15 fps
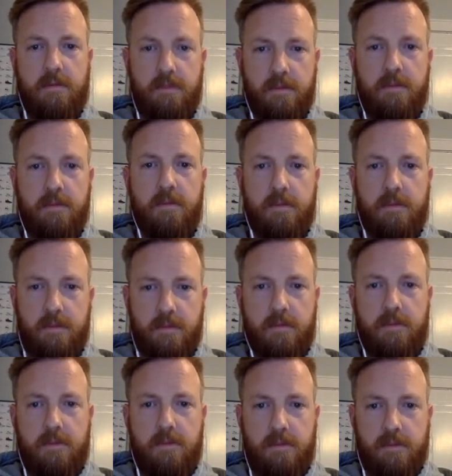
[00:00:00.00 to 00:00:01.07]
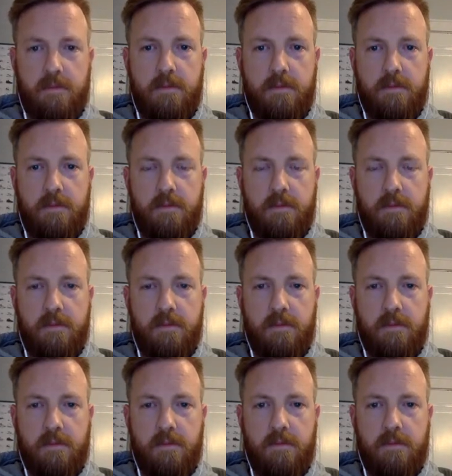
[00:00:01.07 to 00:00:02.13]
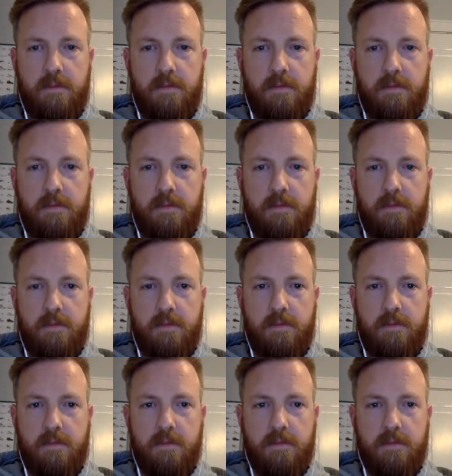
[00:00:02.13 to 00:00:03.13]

[no speech]